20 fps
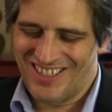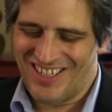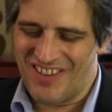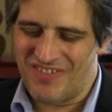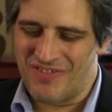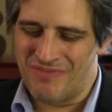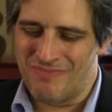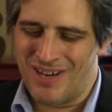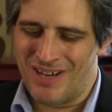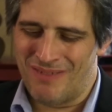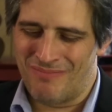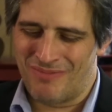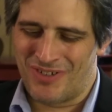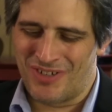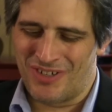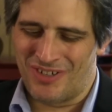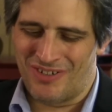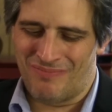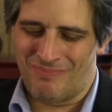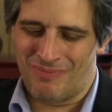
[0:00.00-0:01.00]
David
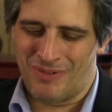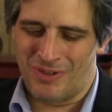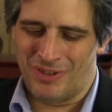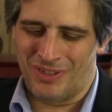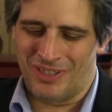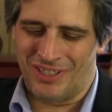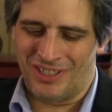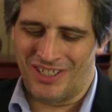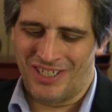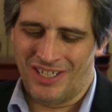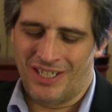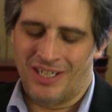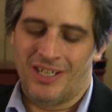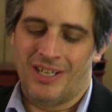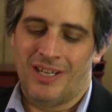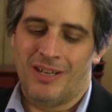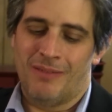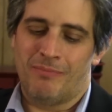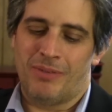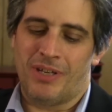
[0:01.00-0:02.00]
Mamshire of Poland.
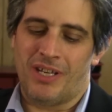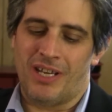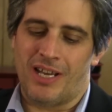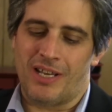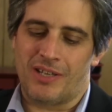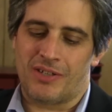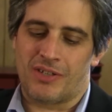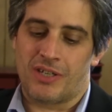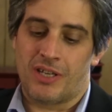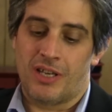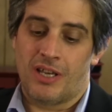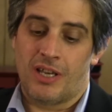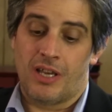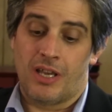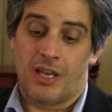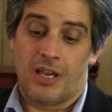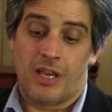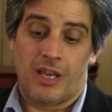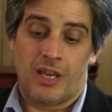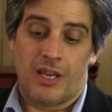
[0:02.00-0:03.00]
P.S.
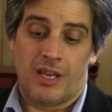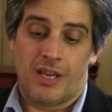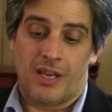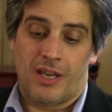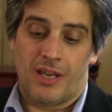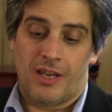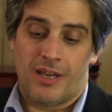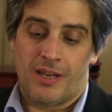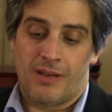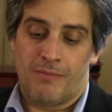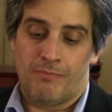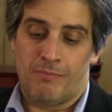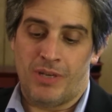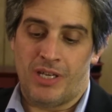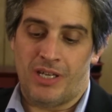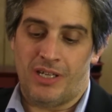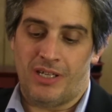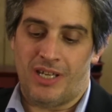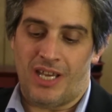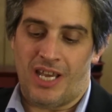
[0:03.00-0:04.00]

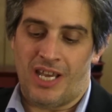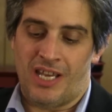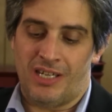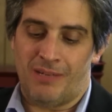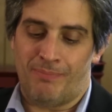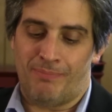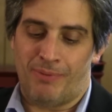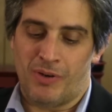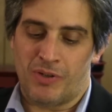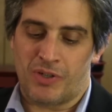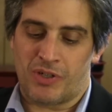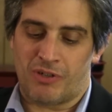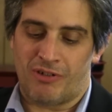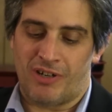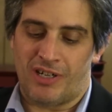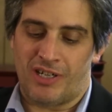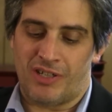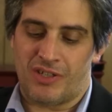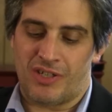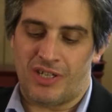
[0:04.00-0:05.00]
Mid and post
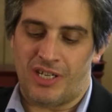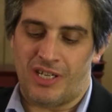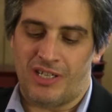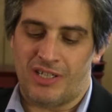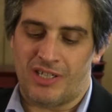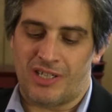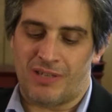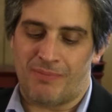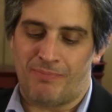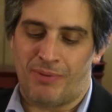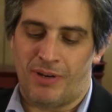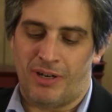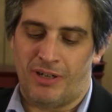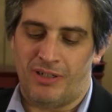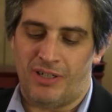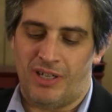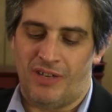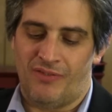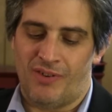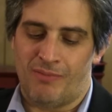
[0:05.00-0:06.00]
credit scenes,
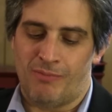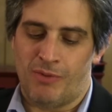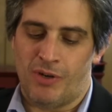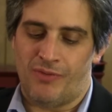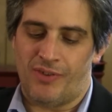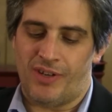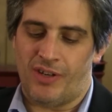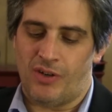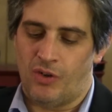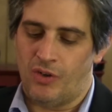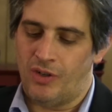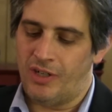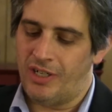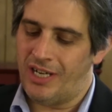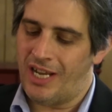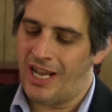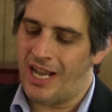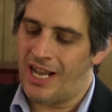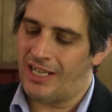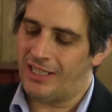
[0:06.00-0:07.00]
part of a movie or
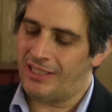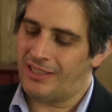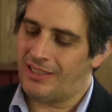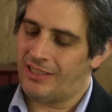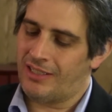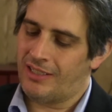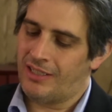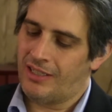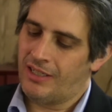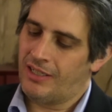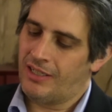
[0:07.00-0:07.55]
not?